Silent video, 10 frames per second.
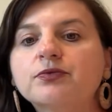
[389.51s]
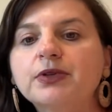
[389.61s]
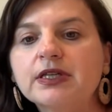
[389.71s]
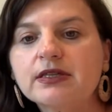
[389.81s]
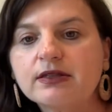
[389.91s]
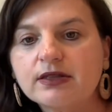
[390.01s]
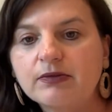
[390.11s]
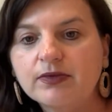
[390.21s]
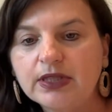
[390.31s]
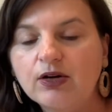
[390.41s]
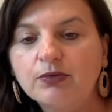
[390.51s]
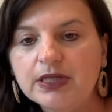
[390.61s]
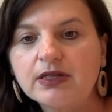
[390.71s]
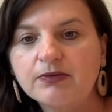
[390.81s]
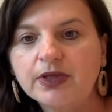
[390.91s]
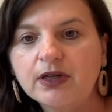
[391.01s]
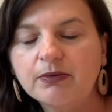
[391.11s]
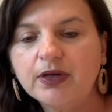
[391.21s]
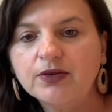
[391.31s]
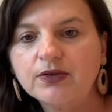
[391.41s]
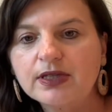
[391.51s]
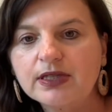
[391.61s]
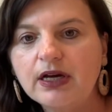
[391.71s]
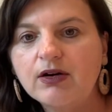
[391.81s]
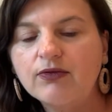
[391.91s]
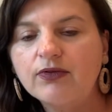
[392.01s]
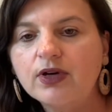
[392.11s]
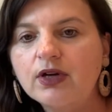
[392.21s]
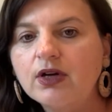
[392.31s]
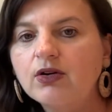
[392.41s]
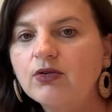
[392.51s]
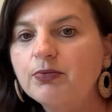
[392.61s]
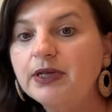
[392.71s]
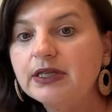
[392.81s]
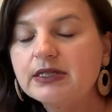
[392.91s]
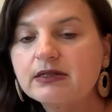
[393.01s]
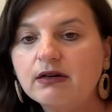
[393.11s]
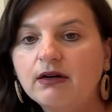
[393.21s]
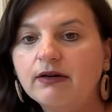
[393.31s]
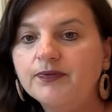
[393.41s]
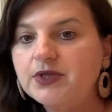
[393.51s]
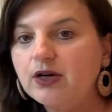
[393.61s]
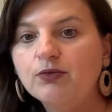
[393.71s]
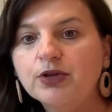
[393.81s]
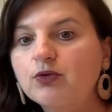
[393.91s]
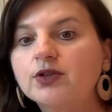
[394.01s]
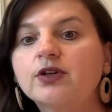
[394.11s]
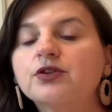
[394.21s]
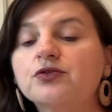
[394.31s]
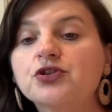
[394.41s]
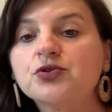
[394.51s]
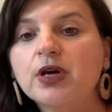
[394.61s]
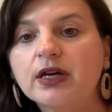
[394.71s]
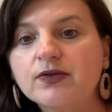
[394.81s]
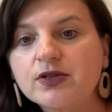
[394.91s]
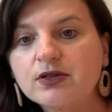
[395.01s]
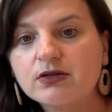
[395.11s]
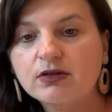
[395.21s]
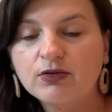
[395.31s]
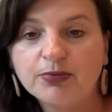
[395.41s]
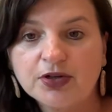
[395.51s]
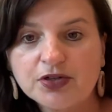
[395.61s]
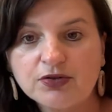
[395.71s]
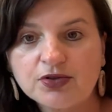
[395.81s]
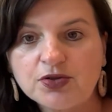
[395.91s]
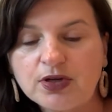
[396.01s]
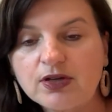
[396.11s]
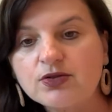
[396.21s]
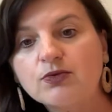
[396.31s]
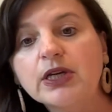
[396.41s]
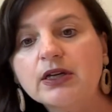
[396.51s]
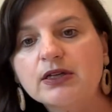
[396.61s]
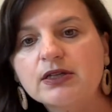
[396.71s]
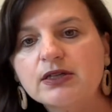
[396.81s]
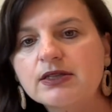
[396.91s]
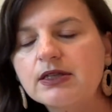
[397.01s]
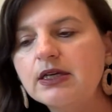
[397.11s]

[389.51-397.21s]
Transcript: Please tell me something about yourself, or please tell me what are your strengths, your personal strengths or weaknesses.